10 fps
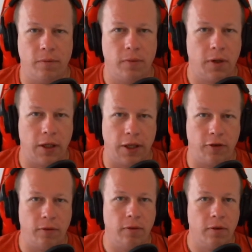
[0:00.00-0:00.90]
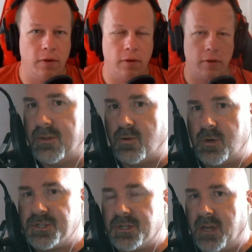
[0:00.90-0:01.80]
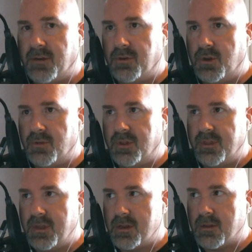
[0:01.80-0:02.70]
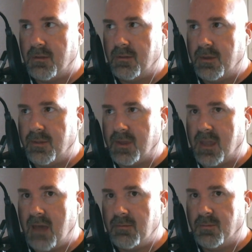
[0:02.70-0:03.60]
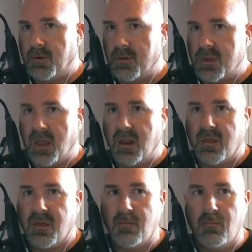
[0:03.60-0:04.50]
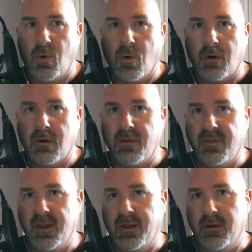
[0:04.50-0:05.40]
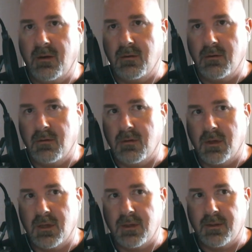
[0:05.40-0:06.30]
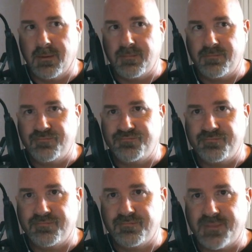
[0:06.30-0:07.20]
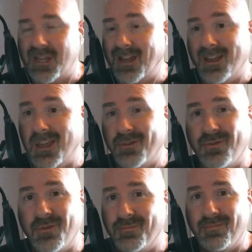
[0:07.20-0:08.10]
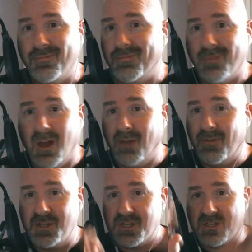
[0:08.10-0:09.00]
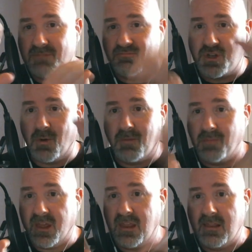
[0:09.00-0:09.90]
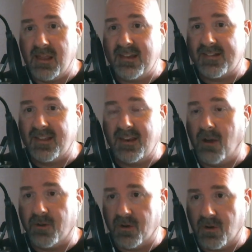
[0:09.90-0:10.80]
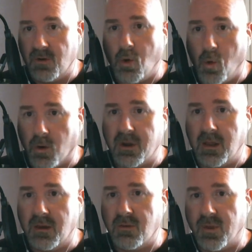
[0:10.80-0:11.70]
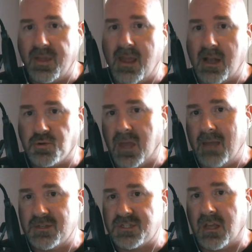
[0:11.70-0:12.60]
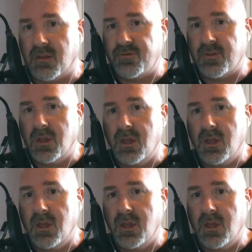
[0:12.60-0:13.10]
well, collection. there's the other question. I don't know that these the, the cabinet mode is anything more than uh, say a gift, just the fixed view. of it, just showing blinking lights that aren't coordinated with the actual game itself